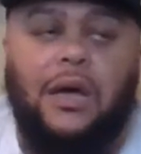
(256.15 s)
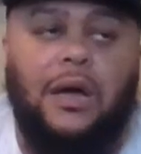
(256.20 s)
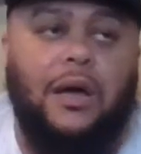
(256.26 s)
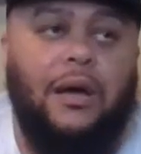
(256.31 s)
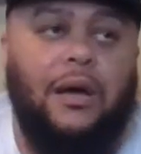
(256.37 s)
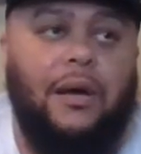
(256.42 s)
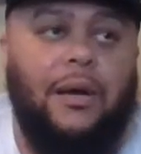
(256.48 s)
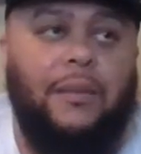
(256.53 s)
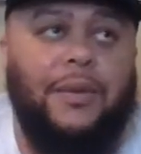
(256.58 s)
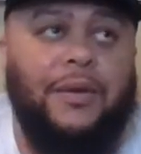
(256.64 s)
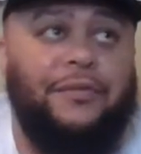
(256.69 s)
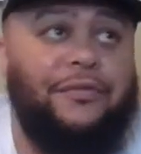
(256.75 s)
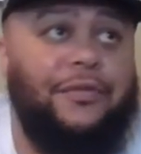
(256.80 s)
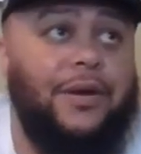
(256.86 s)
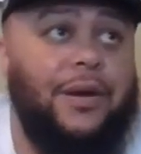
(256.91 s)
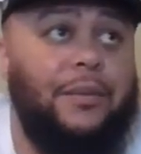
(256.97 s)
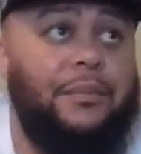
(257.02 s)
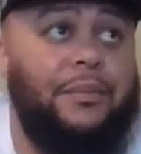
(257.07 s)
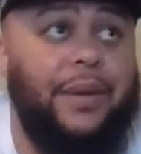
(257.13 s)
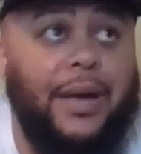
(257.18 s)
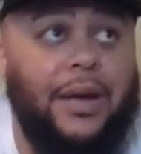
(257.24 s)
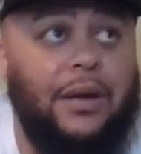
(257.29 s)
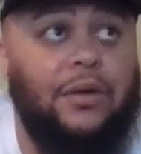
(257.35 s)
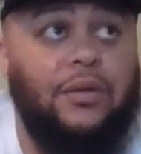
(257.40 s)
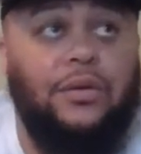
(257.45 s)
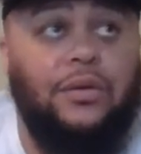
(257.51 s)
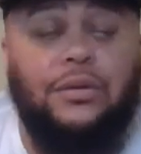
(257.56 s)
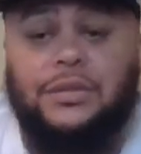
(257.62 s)
And for the
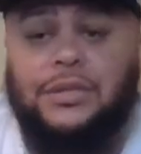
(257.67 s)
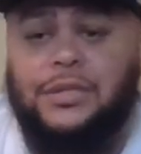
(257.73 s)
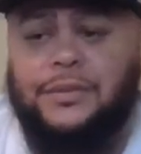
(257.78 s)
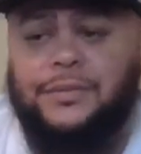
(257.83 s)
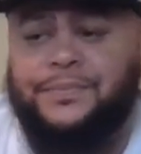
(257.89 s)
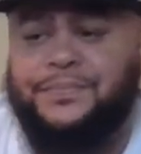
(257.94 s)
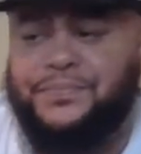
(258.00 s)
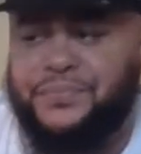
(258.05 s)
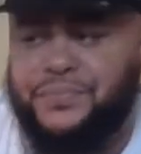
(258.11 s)
Bengals,